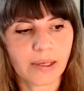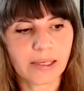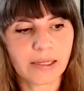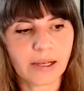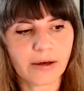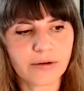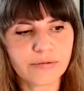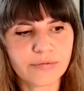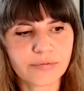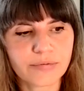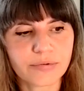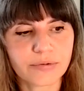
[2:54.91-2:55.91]
In
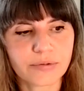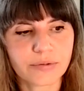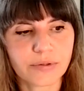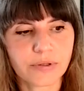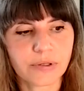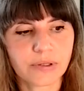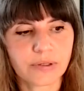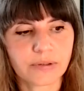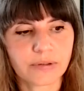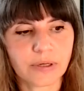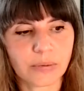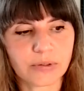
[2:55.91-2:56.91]
love,
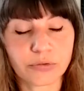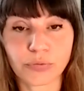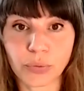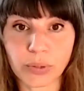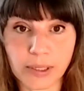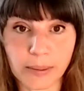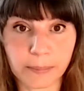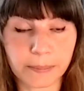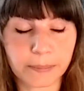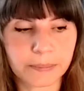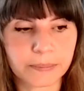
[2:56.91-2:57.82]
there is freedom.